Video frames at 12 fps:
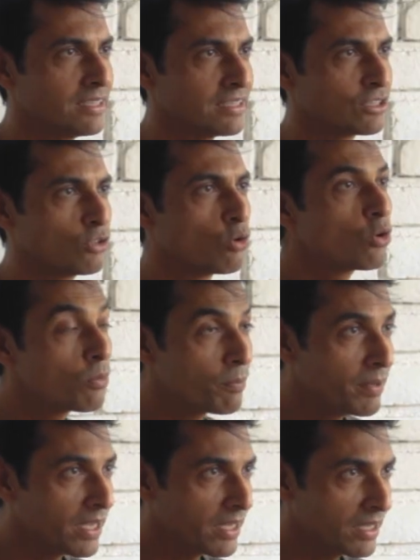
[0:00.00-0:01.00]
is going to
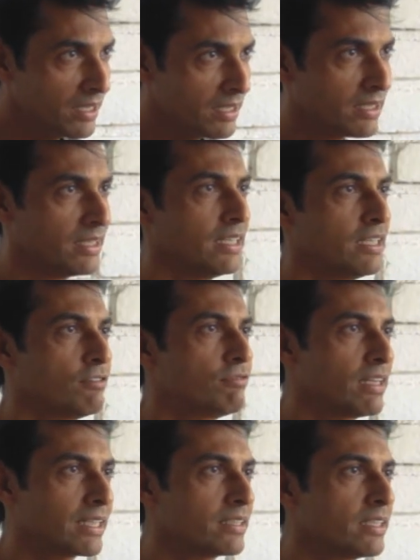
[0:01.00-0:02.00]
be
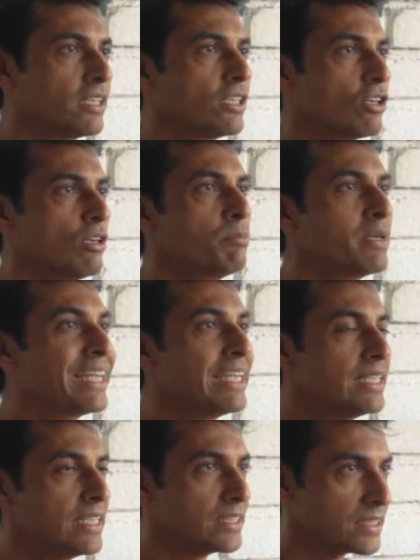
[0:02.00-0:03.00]
affecting your
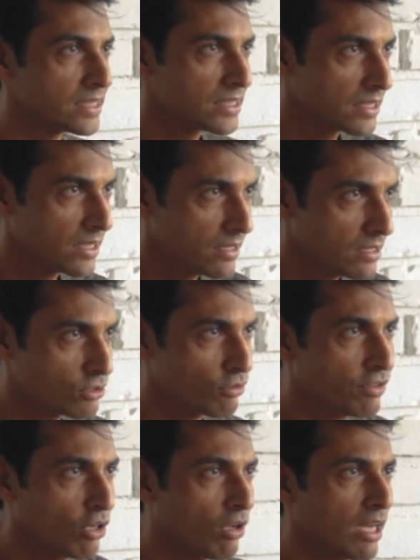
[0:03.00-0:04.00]
meridians. So
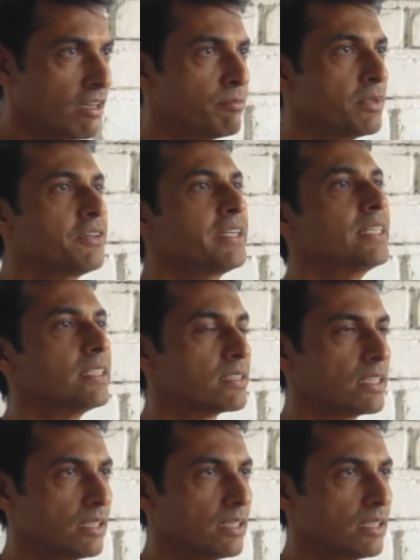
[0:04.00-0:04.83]
we all have meridians in